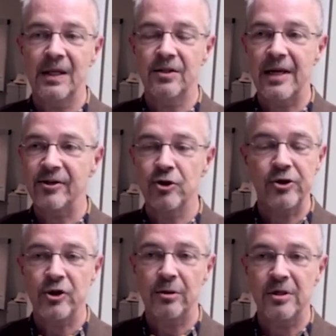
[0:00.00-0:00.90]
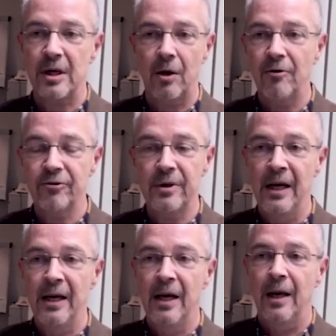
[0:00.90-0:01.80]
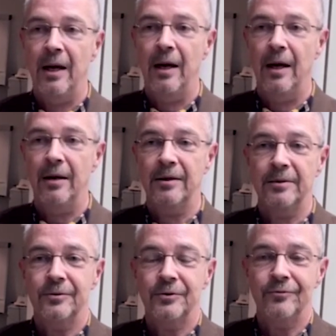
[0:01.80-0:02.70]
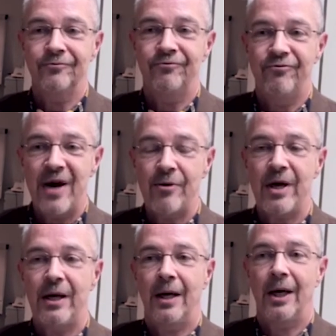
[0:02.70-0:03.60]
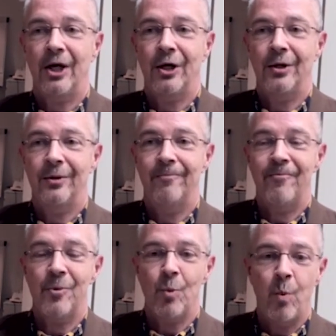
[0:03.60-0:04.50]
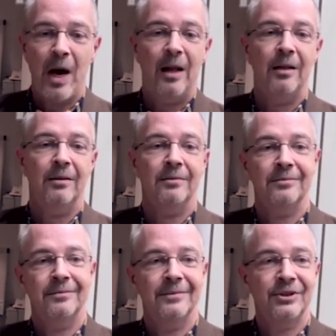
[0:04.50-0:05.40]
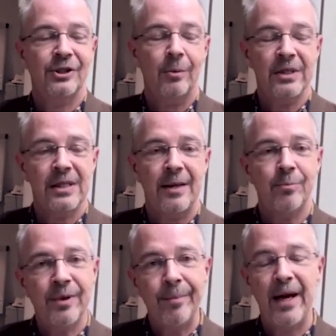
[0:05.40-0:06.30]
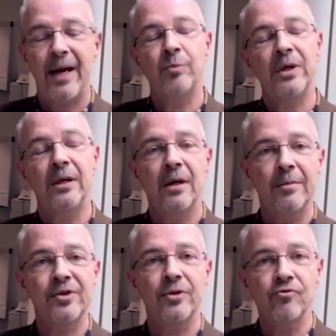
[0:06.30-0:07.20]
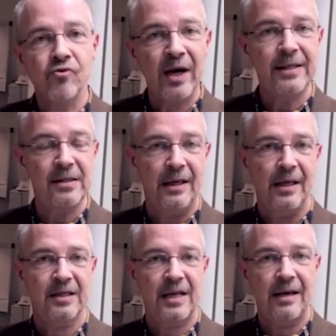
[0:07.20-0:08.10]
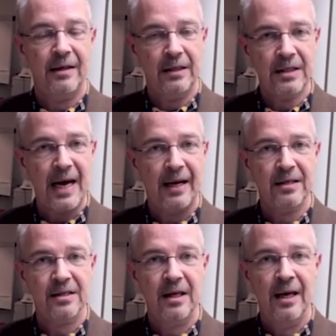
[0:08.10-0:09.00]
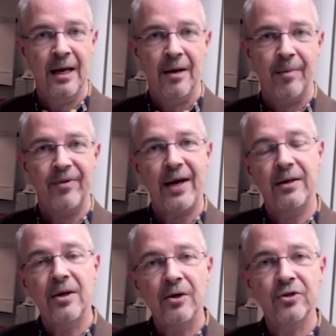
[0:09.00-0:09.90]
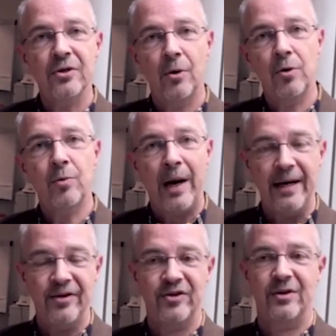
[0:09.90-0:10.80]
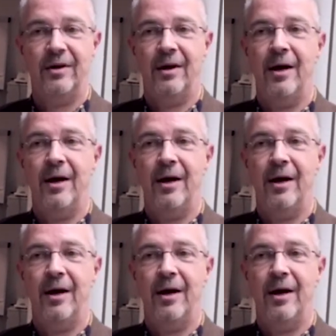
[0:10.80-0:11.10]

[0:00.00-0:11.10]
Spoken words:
International students are often very well, shall we say, prepared when it comes to writing extended text, but they're not always